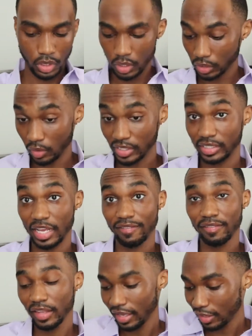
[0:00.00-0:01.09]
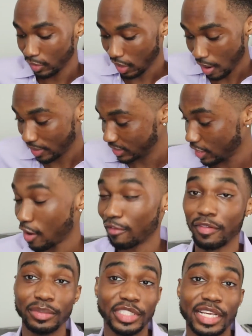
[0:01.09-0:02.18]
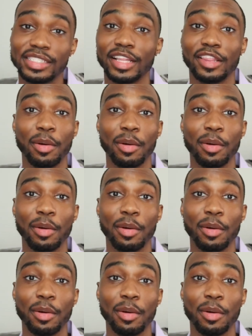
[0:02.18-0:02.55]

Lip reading: So it's definitely, you can already tell from just